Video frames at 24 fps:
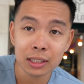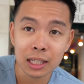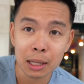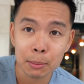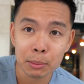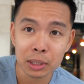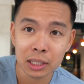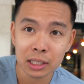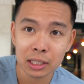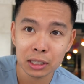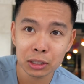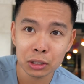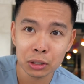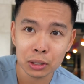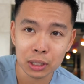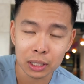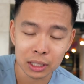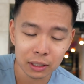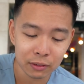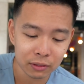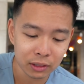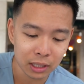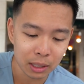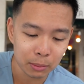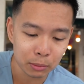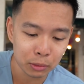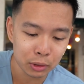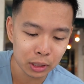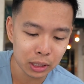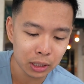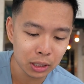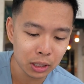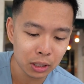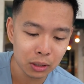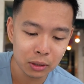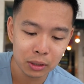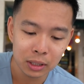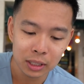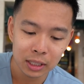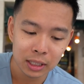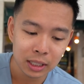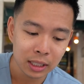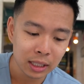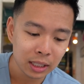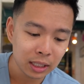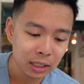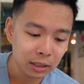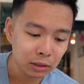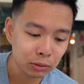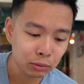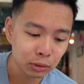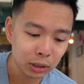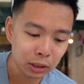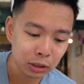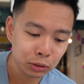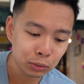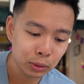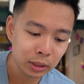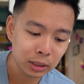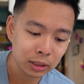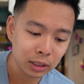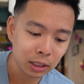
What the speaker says: Tamarindo, love tamarindo. It's really sweet.